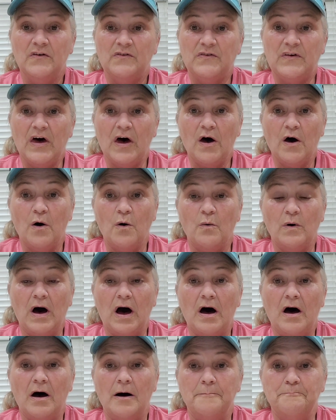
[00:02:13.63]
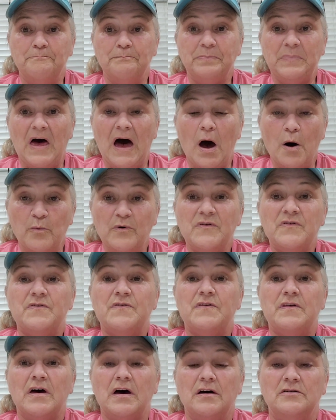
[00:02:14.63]
So um, I
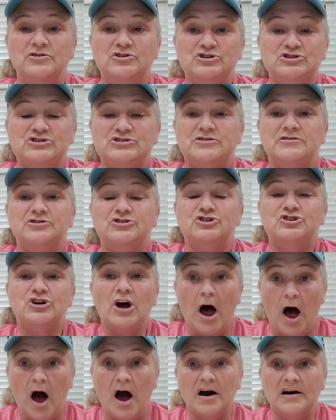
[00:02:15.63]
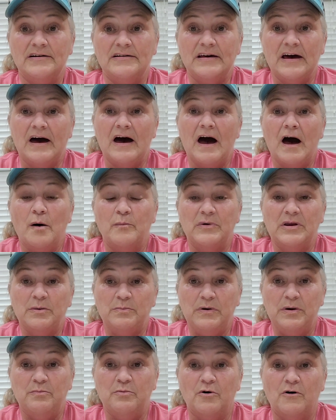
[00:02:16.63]
was just shocked at how
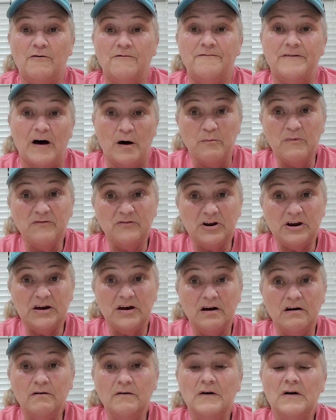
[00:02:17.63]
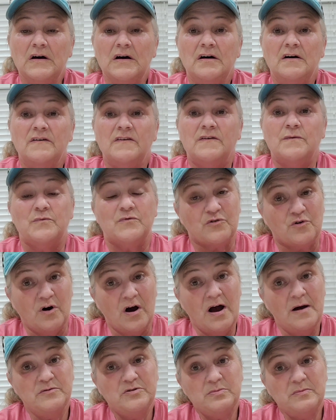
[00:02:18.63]
many people found my video,
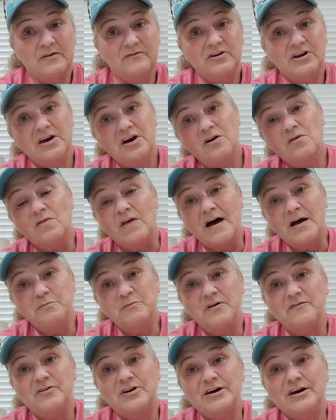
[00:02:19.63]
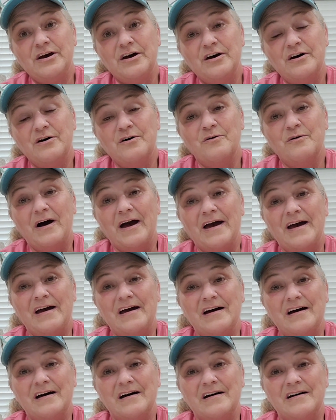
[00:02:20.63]
subscribed to my video, liked my video,
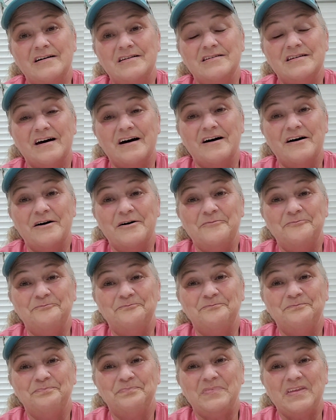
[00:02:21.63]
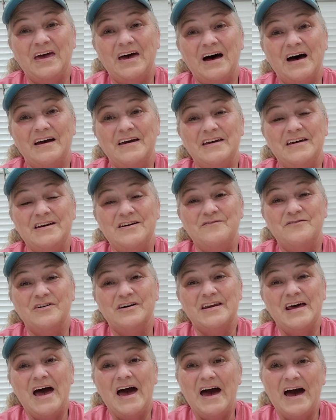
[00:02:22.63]
and um, I
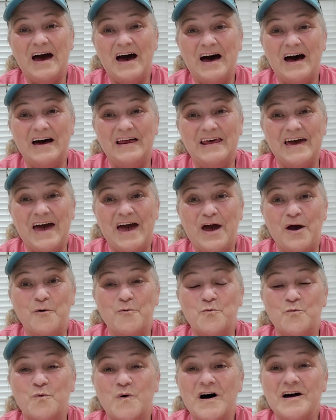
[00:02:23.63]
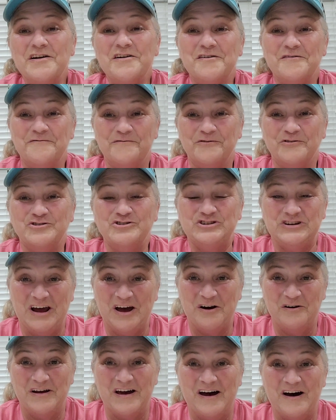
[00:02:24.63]
even had a wonderful
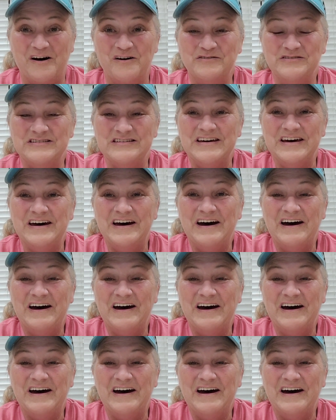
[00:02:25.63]
shout out.